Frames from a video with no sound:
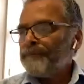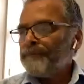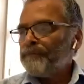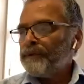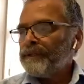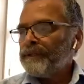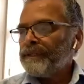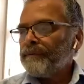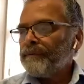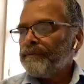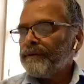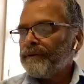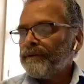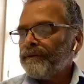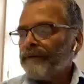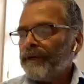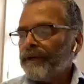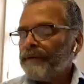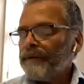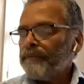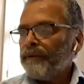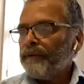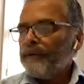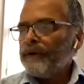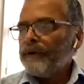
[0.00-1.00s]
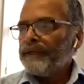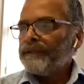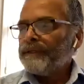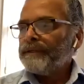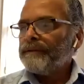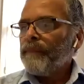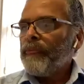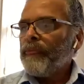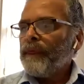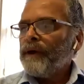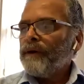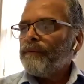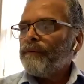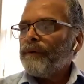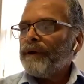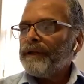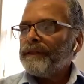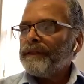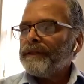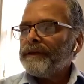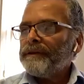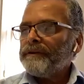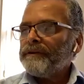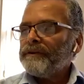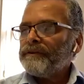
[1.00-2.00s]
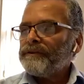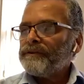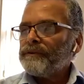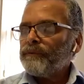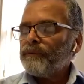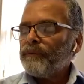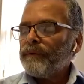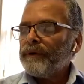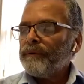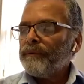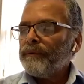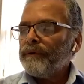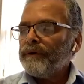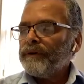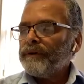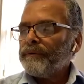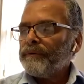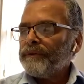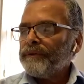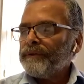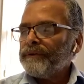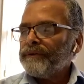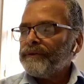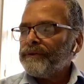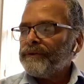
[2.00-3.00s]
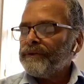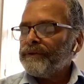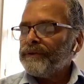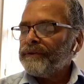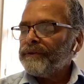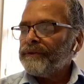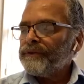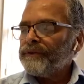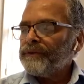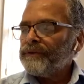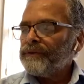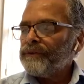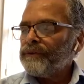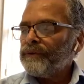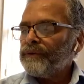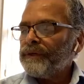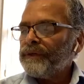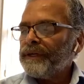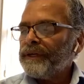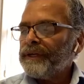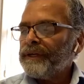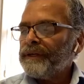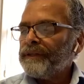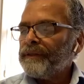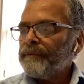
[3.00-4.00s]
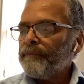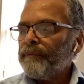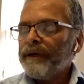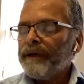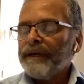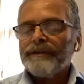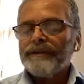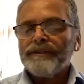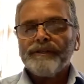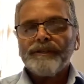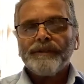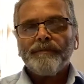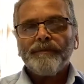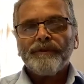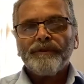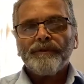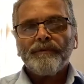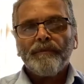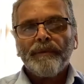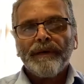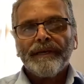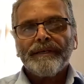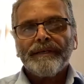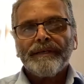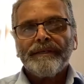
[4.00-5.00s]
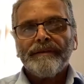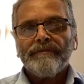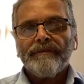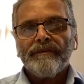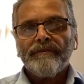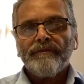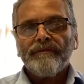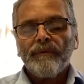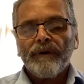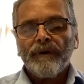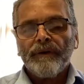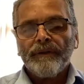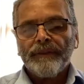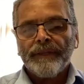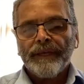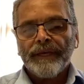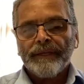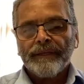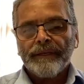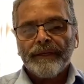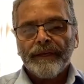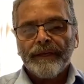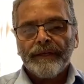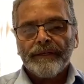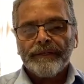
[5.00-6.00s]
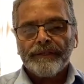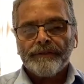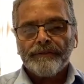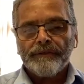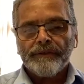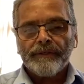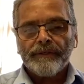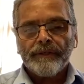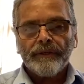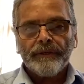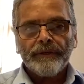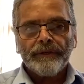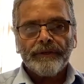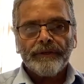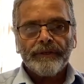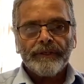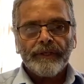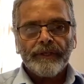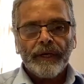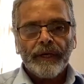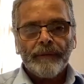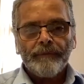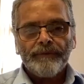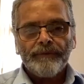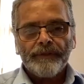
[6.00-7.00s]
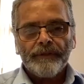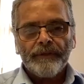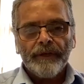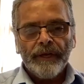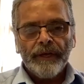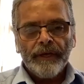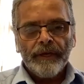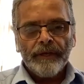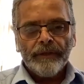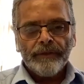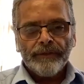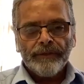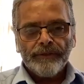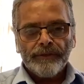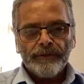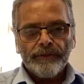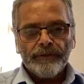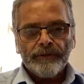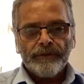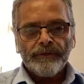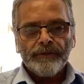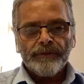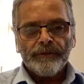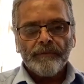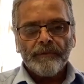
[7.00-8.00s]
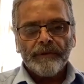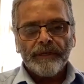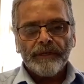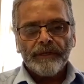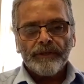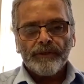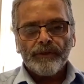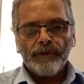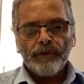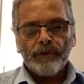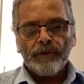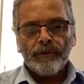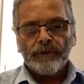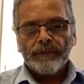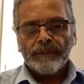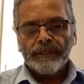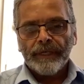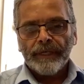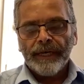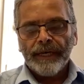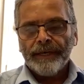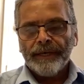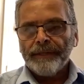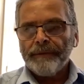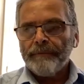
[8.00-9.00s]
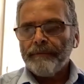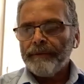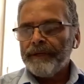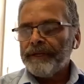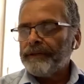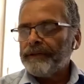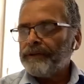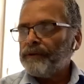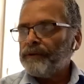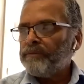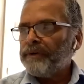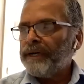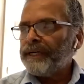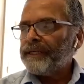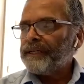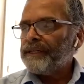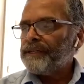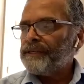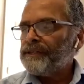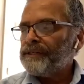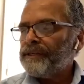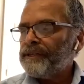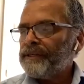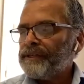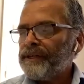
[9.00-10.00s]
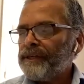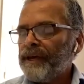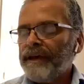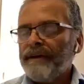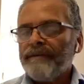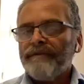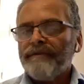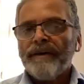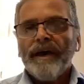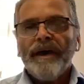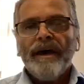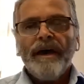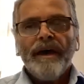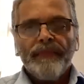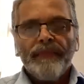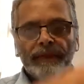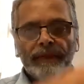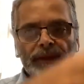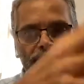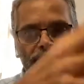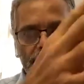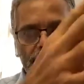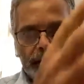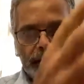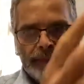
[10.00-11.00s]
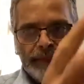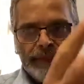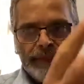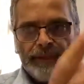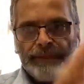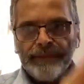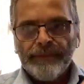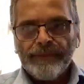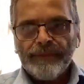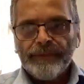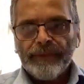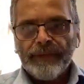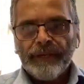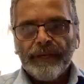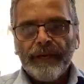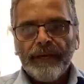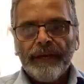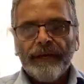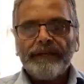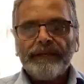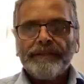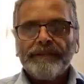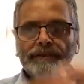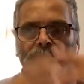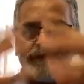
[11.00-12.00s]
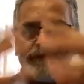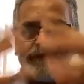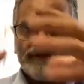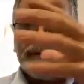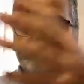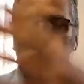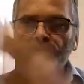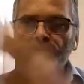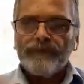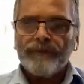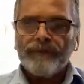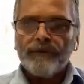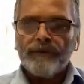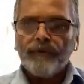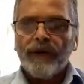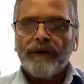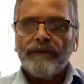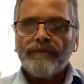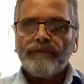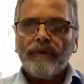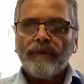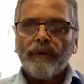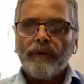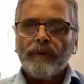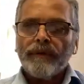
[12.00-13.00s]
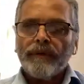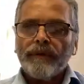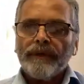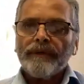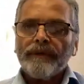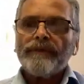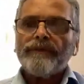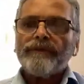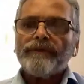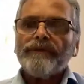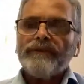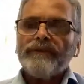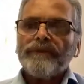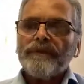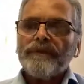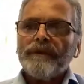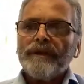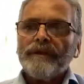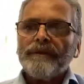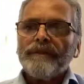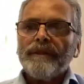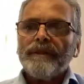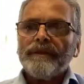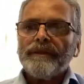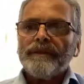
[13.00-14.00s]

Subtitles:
brings up a great point. And one of the areas that we work with the students is looking at the patient's perspective of what that cancer is. A lot of the times the students are being taught and the medical practitioners have that this is the cancer and this is the way forward and this is the